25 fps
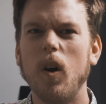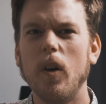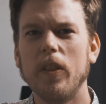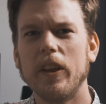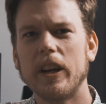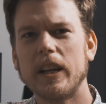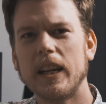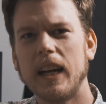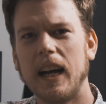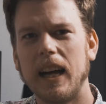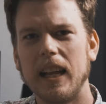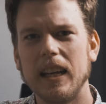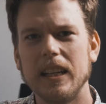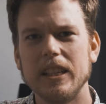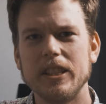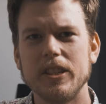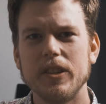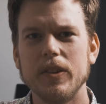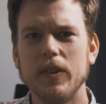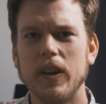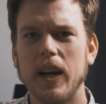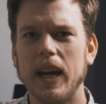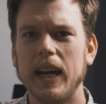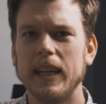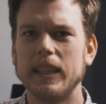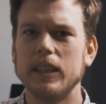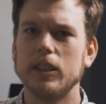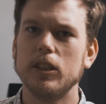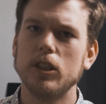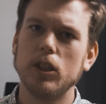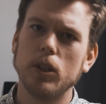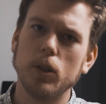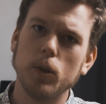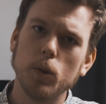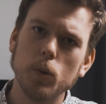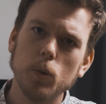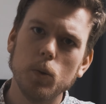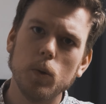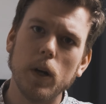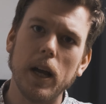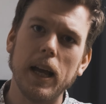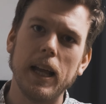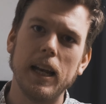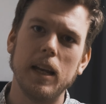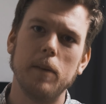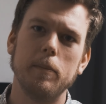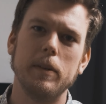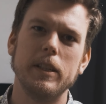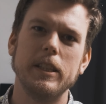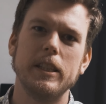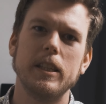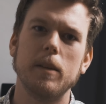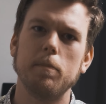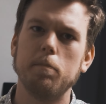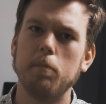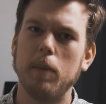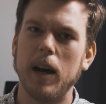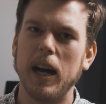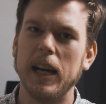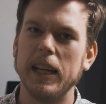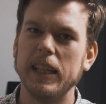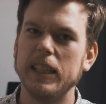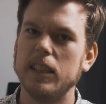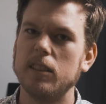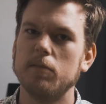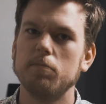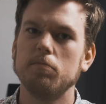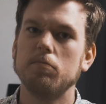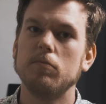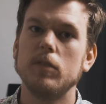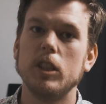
other colors you add to elements might